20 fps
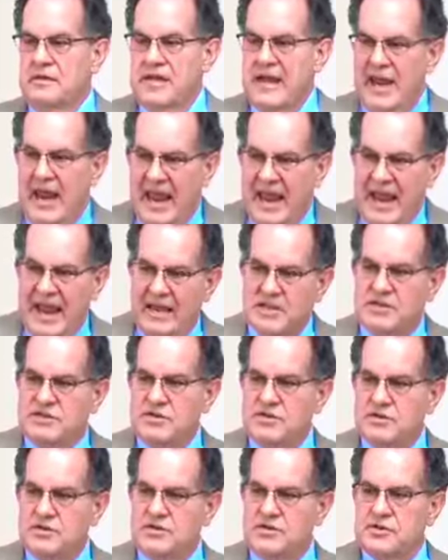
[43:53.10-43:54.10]
that
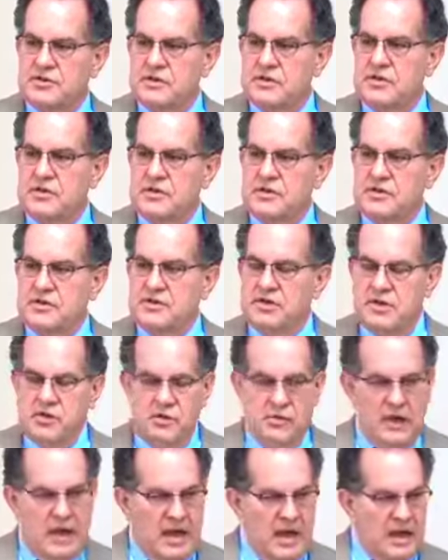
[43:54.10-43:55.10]
answers
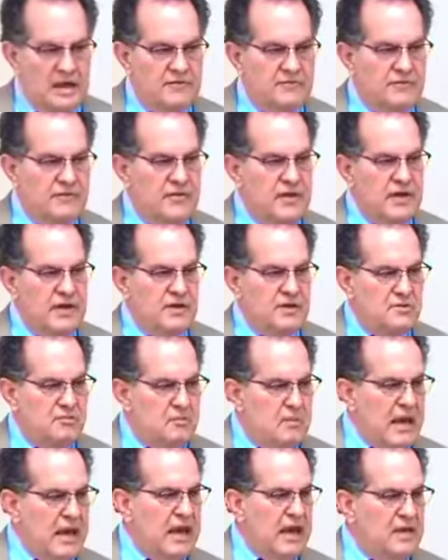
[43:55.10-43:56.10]
to every
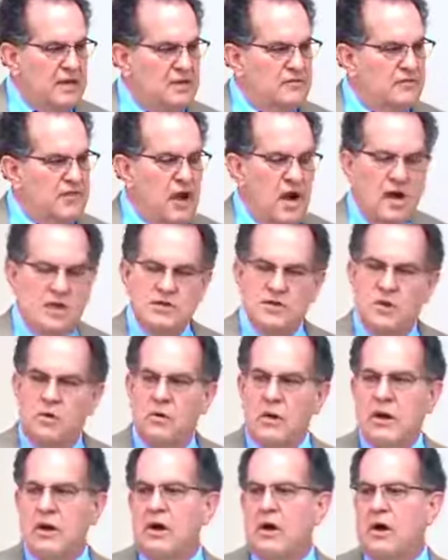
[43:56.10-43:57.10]
demand of God's
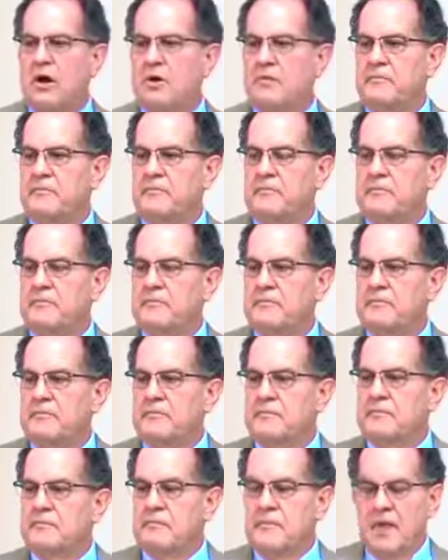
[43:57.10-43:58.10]
holy law.
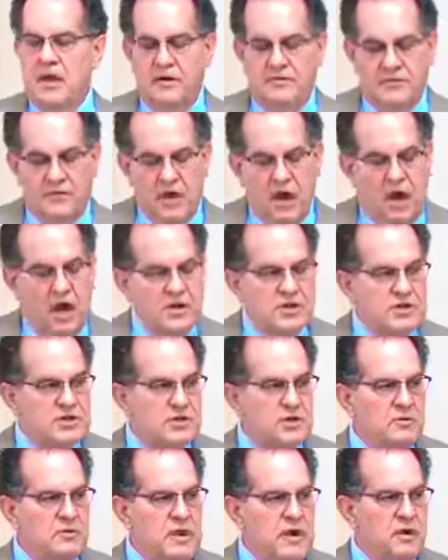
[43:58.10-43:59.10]
That if God
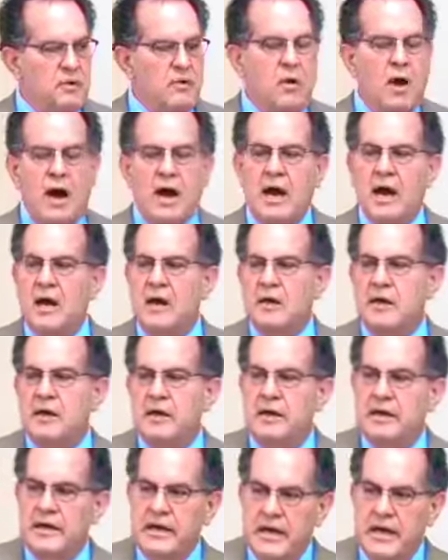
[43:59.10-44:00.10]
should require
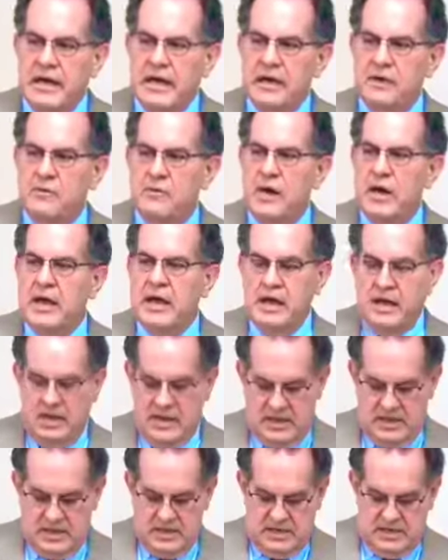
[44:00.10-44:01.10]
in any way
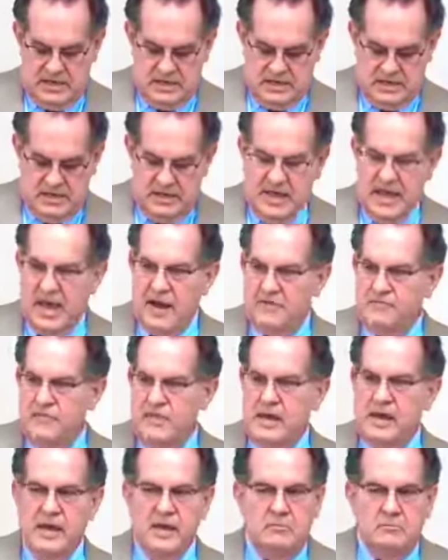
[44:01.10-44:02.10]
that
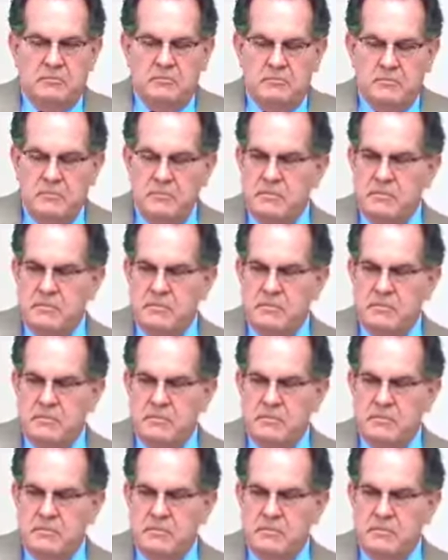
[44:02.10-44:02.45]
of me,